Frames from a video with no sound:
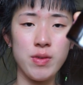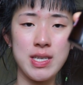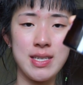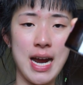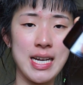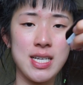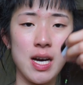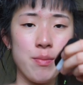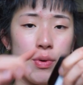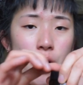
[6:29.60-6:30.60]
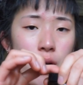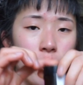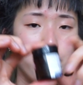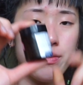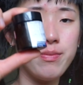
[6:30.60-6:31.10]
for this tiny tub
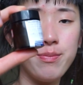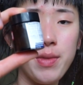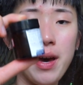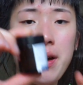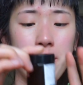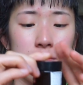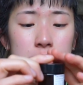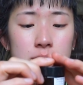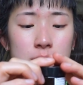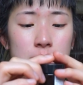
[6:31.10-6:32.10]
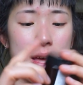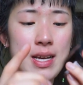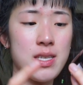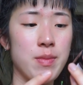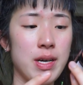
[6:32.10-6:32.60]
of
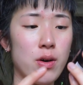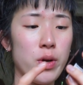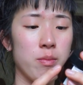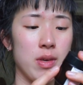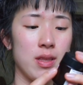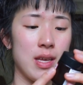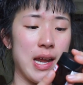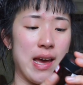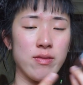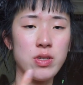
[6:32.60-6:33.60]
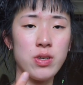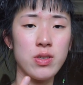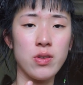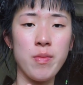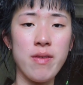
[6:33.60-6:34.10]
eczema ointment that I have to
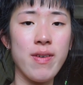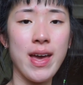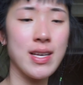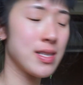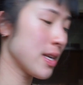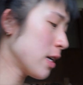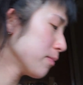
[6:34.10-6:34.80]
use on my face